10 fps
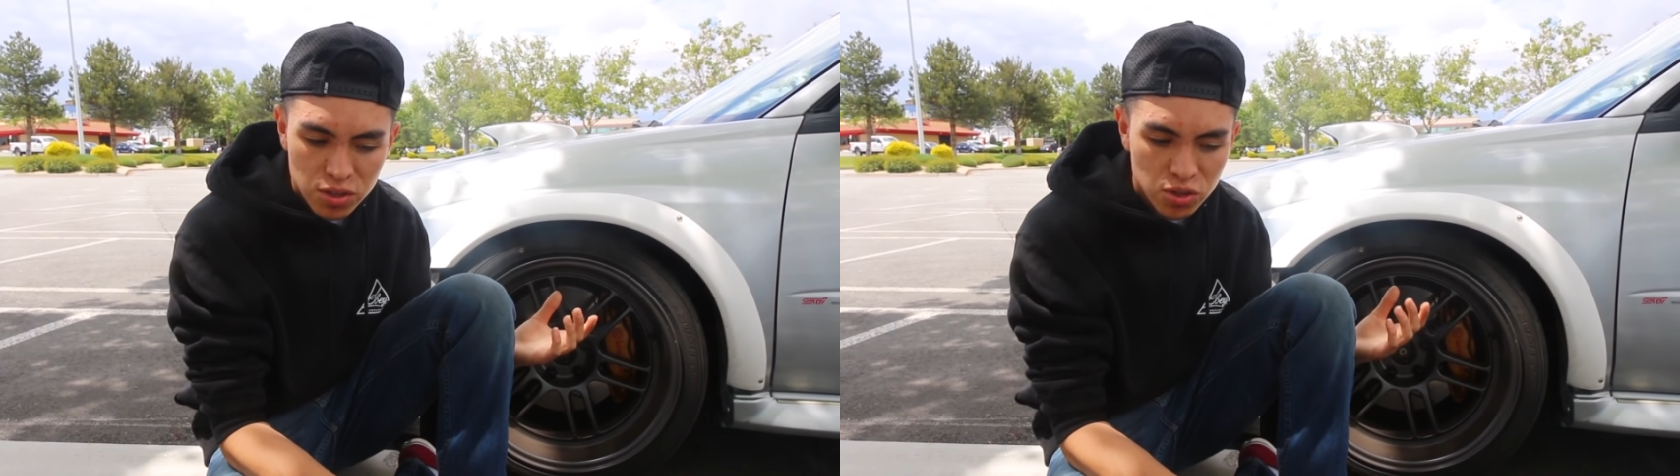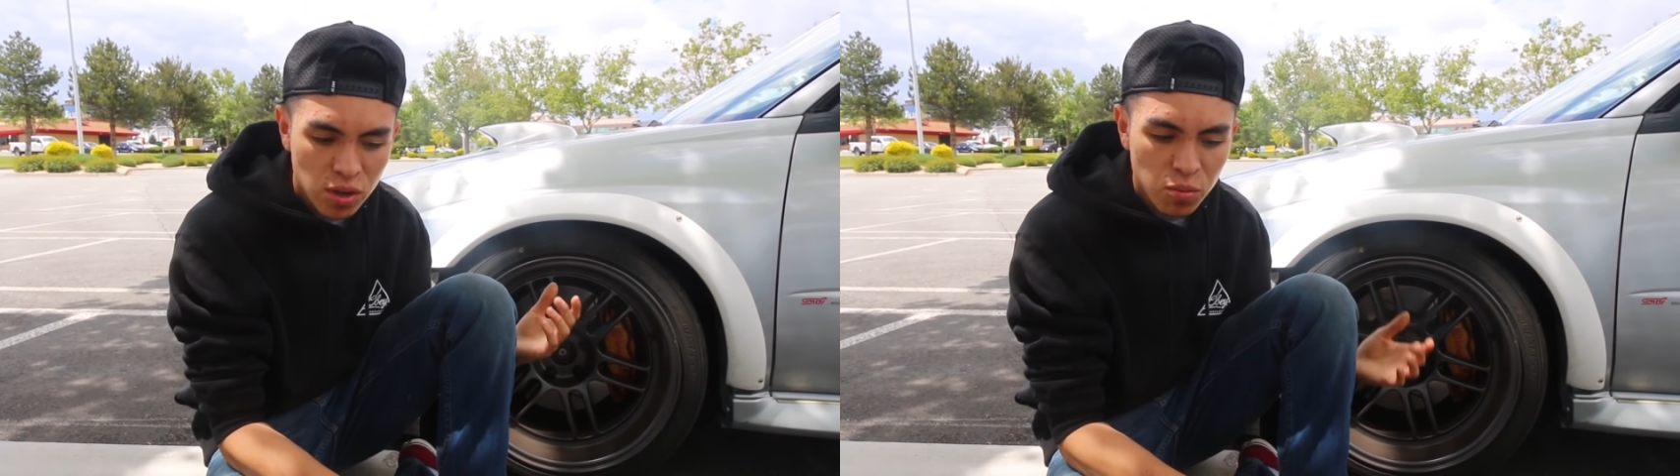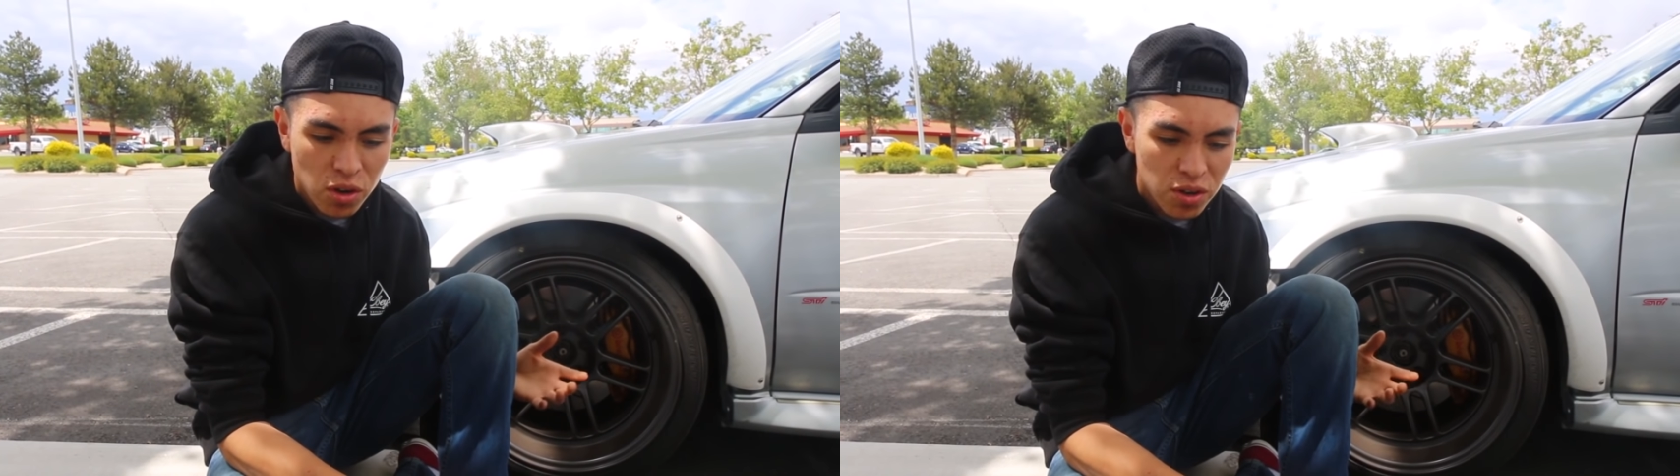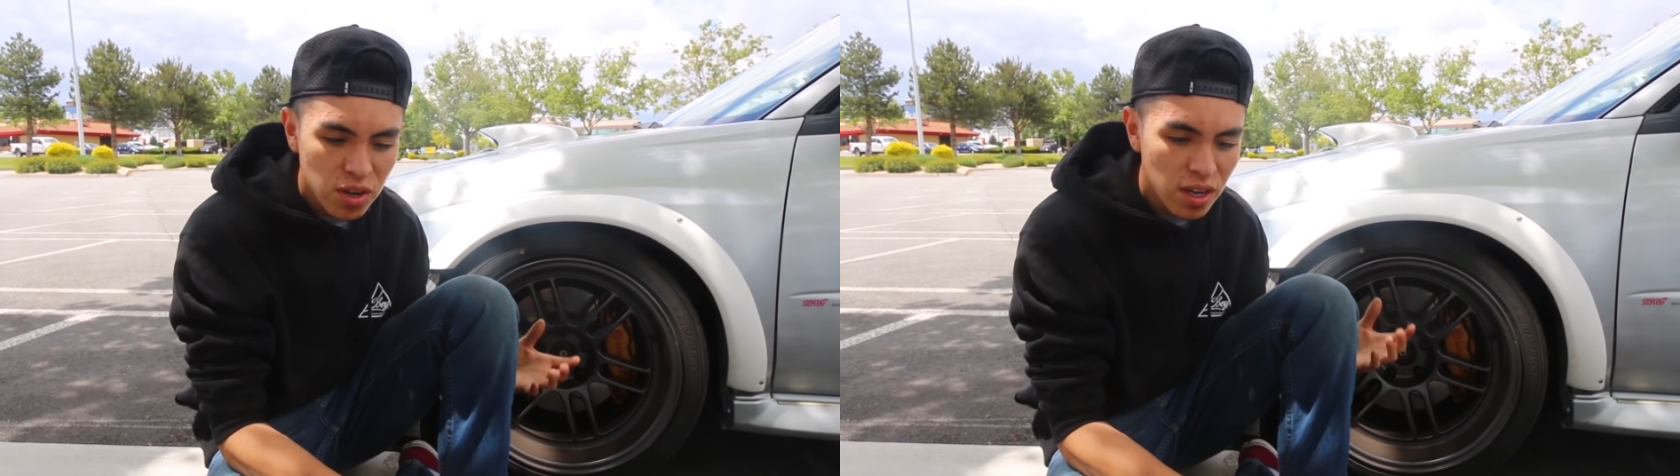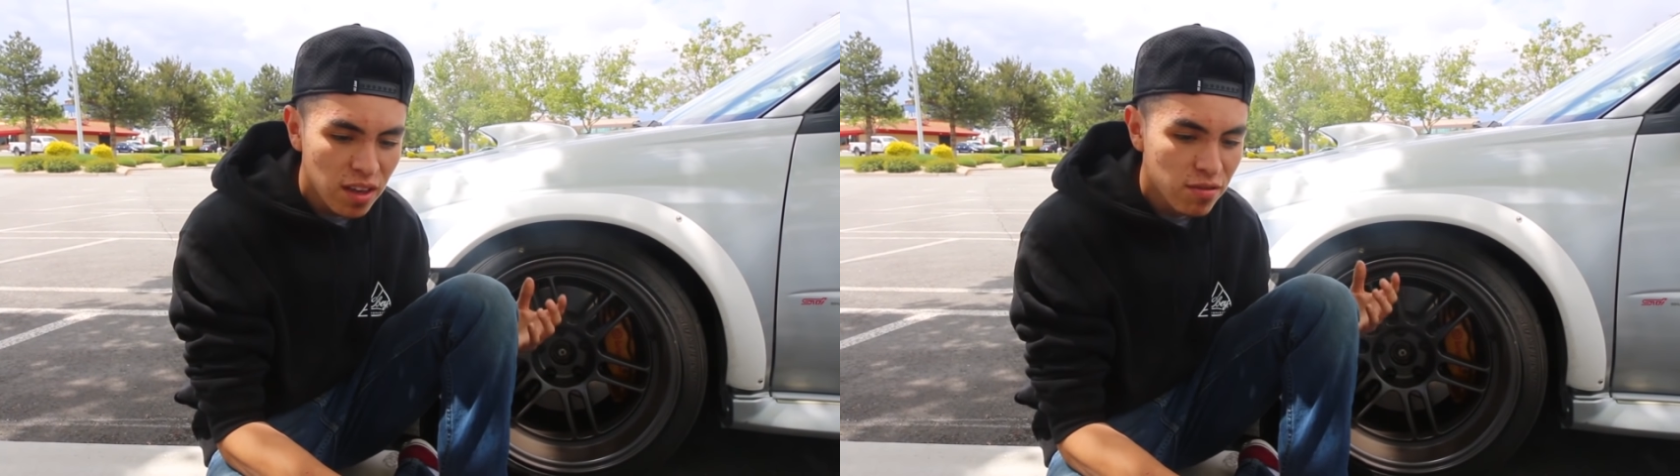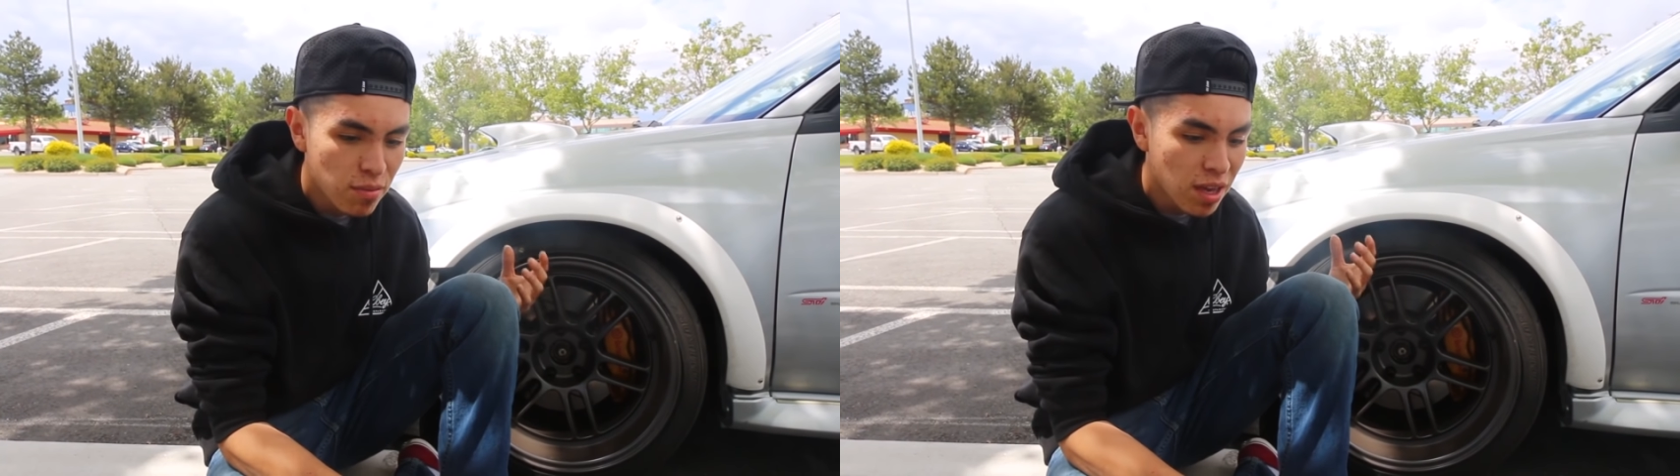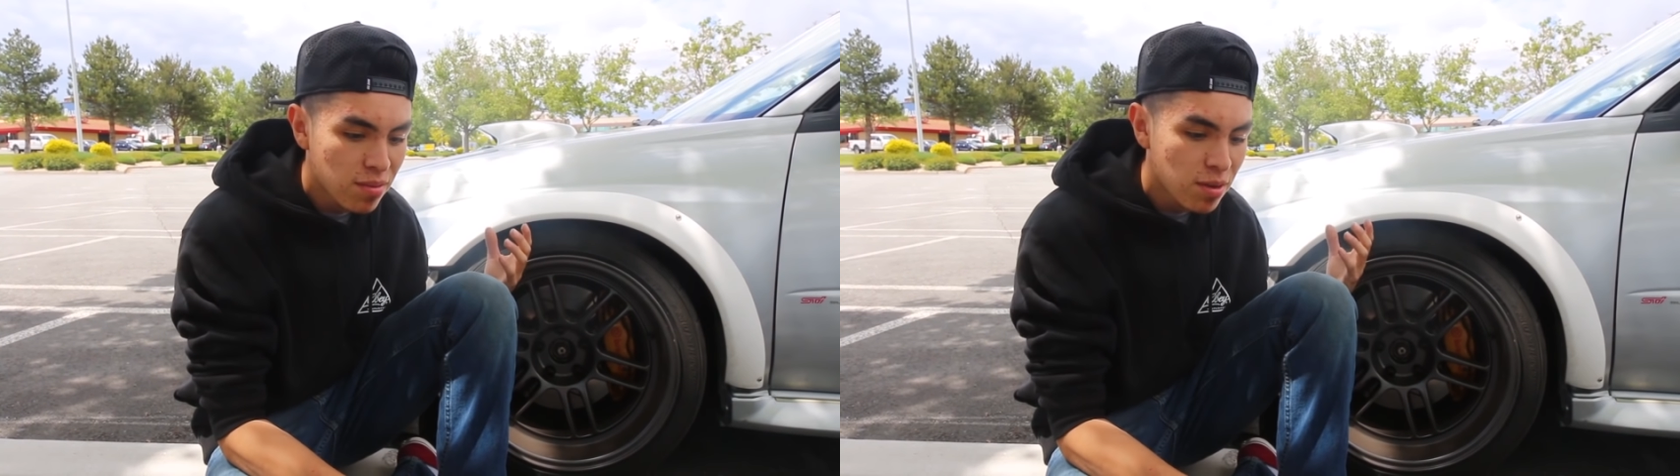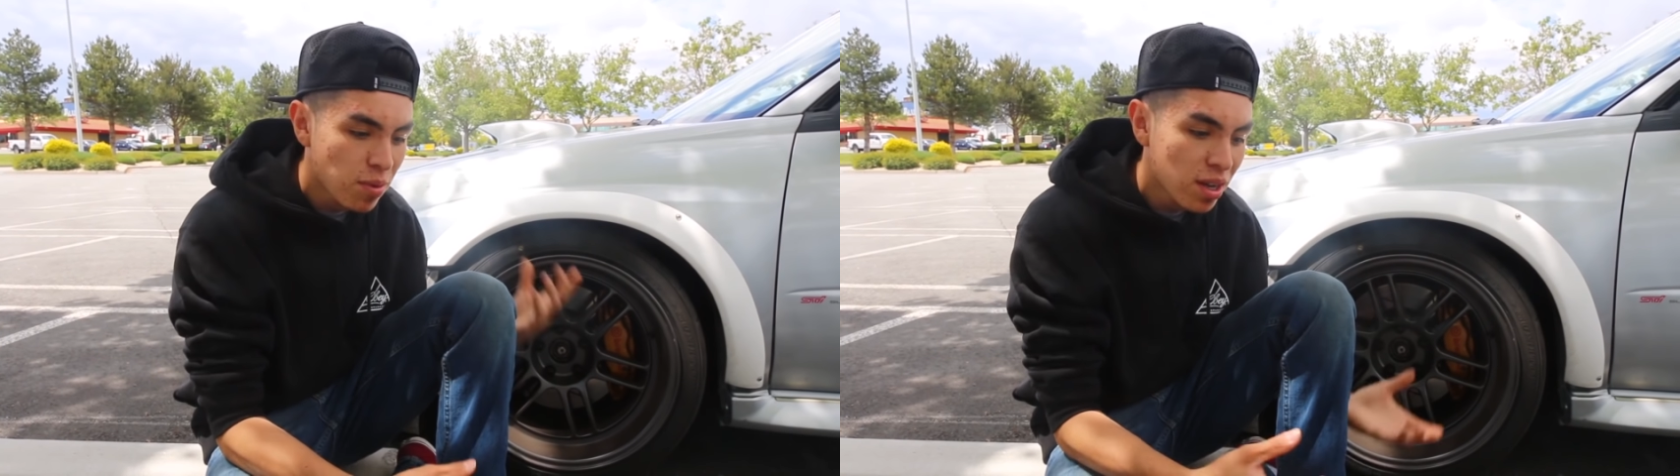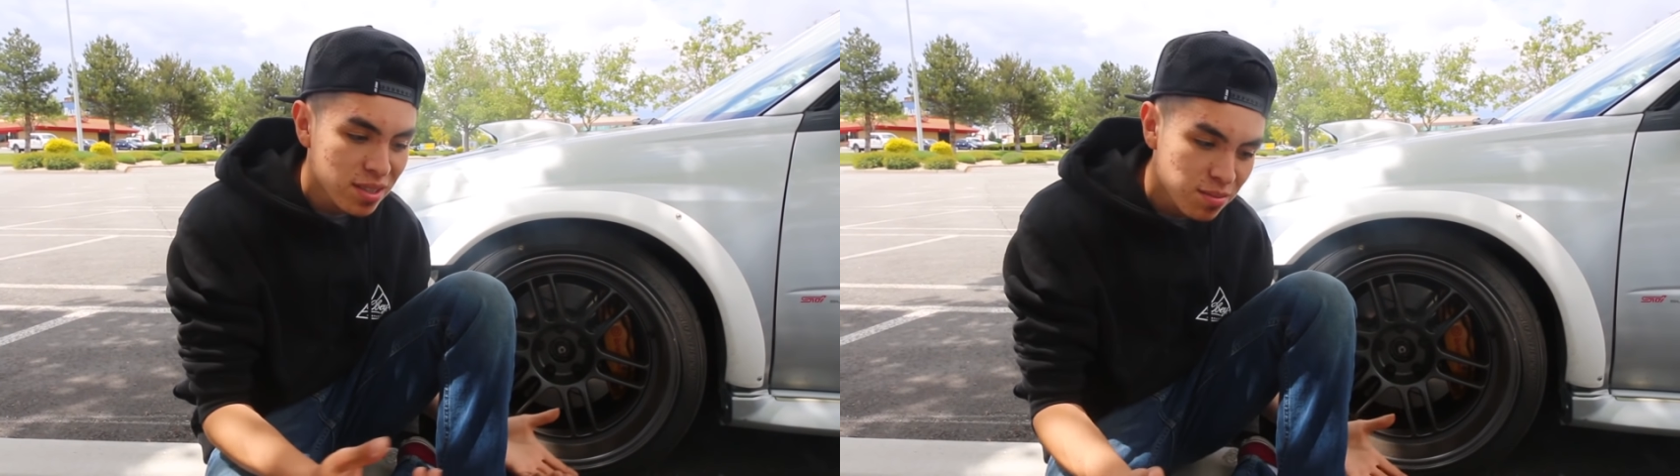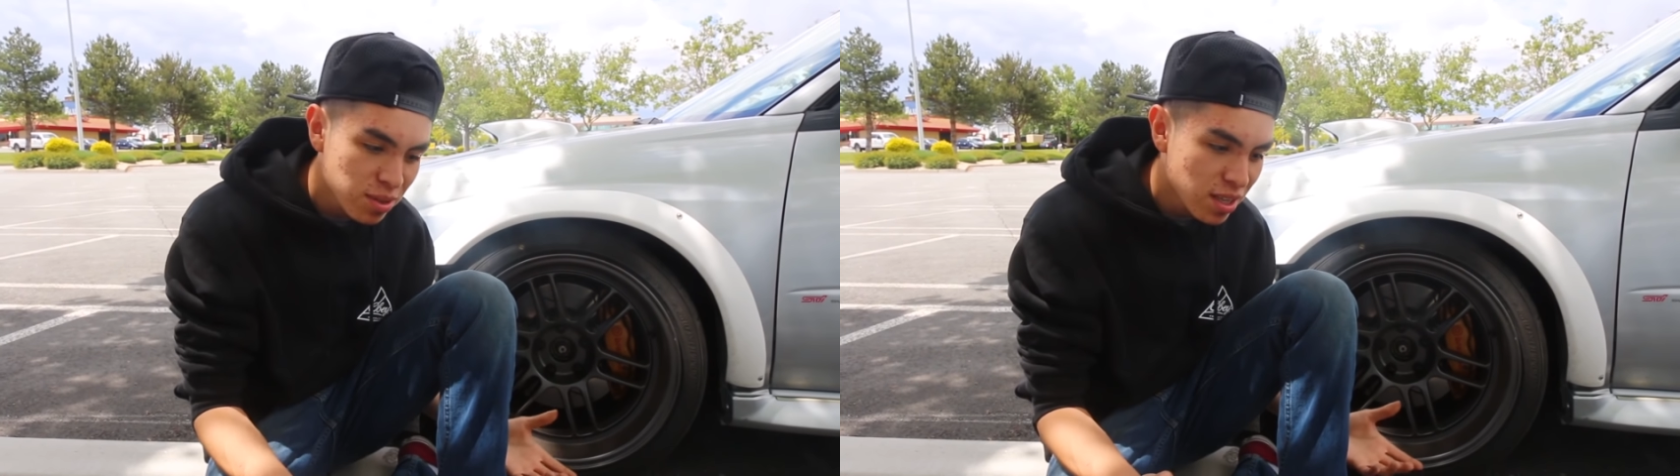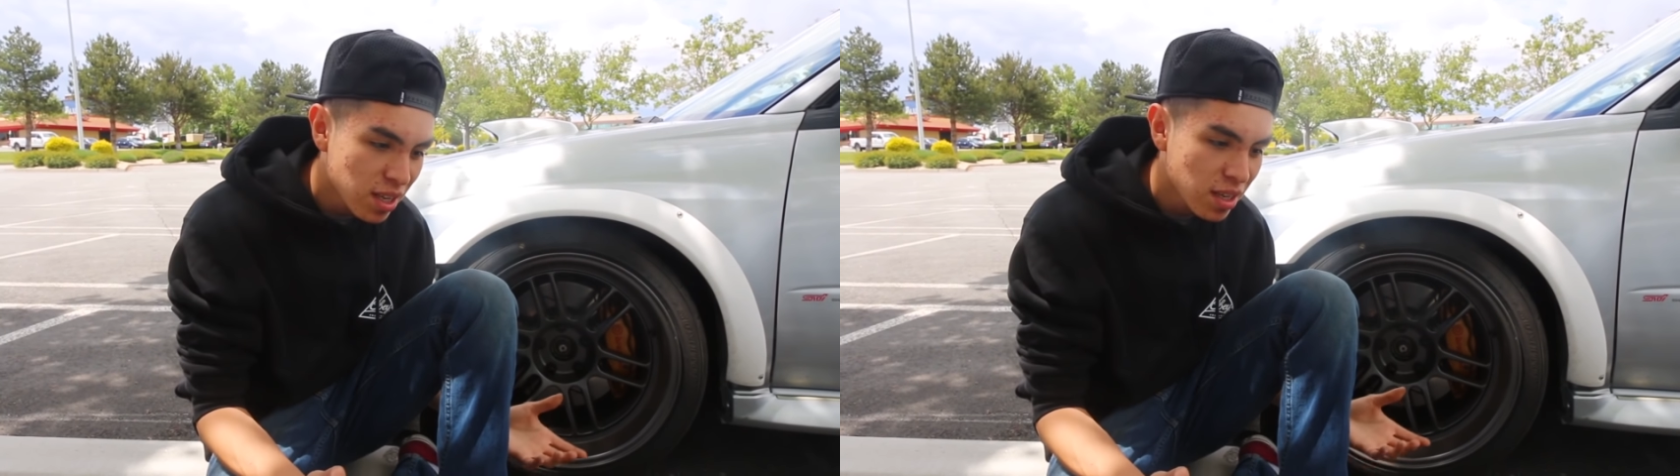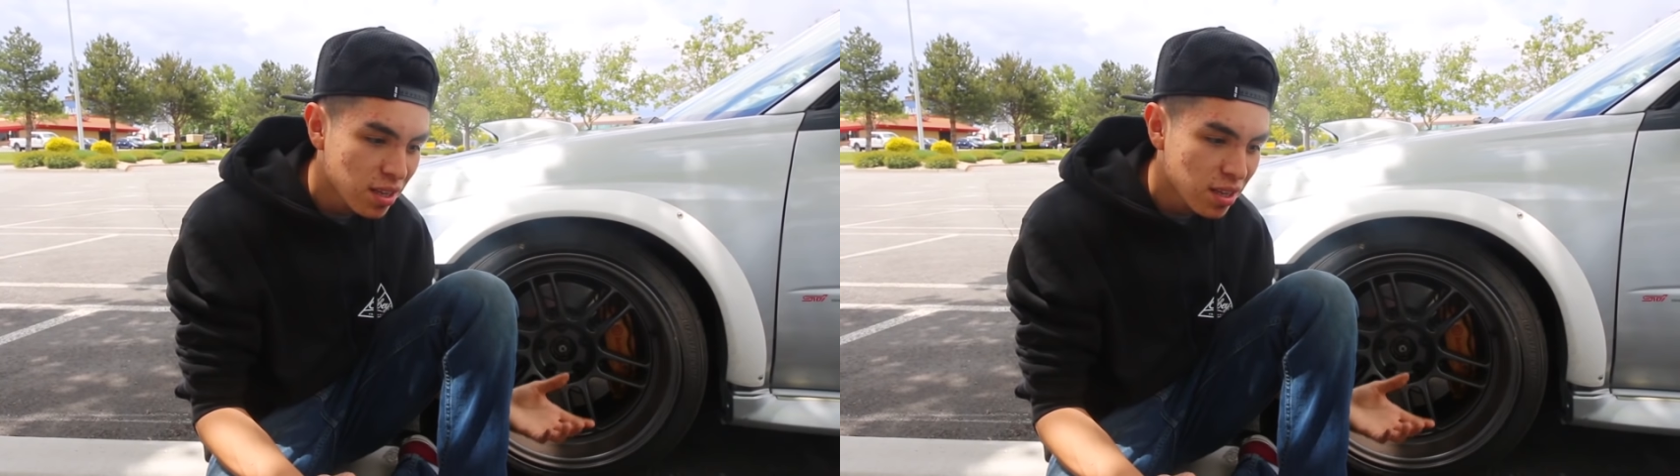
So I'm wondering if maybe possibly